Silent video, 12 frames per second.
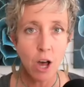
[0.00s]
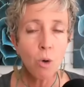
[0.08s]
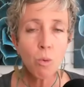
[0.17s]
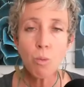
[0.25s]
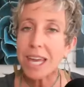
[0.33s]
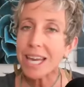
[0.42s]

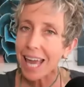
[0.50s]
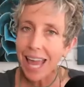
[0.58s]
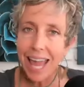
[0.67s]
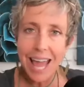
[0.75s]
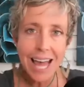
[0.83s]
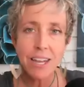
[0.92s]
We
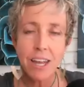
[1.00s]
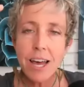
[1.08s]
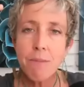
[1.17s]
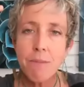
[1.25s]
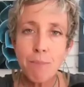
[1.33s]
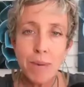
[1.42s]
can't
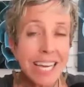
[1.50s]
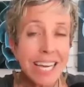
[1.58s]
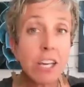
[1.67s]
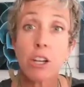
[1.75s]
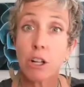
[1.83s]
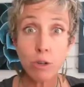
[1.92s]
be in
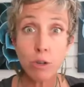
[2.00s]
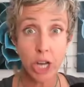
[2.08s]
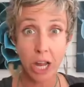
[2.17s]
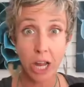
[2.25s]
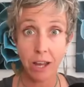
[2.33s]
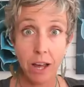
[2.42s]

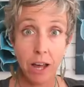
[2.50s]
conclusion